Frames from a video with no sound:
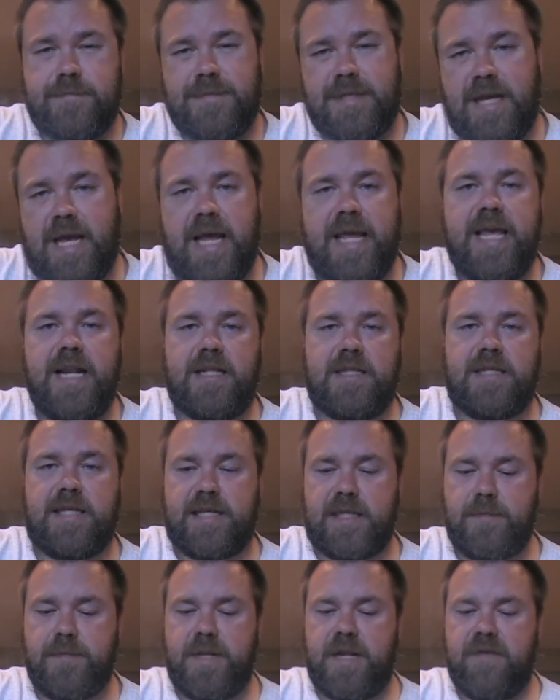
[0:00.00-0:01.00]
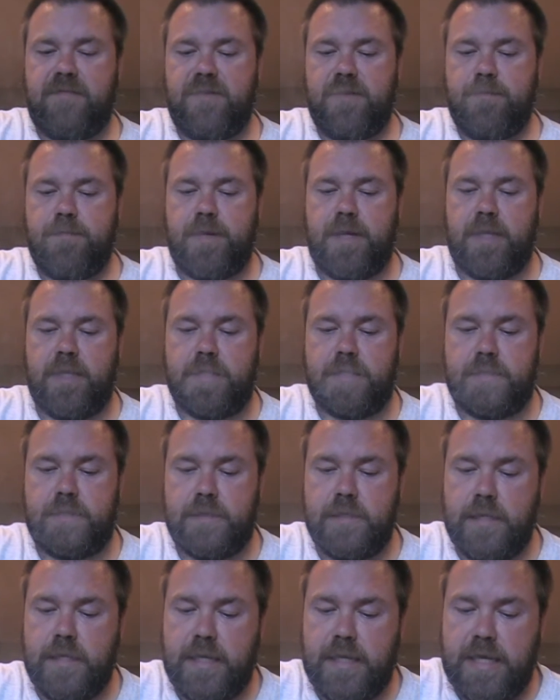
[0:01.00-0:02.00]
I get a little bit of it,
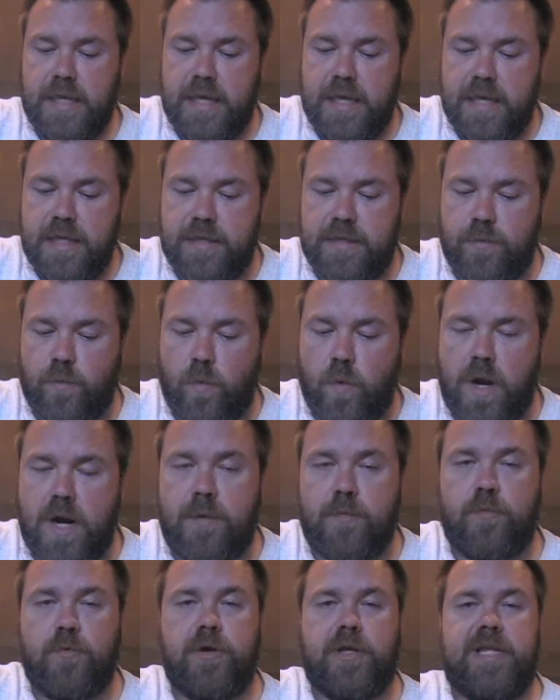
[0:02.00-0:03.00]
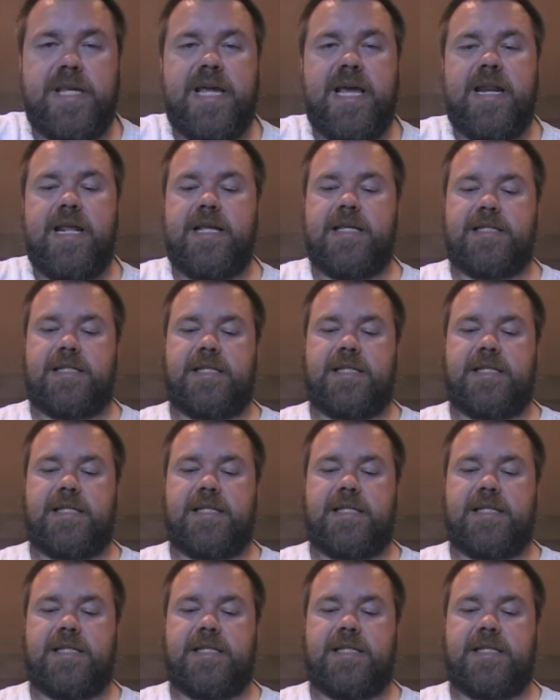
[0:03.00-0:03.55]
but what I'm really getting is the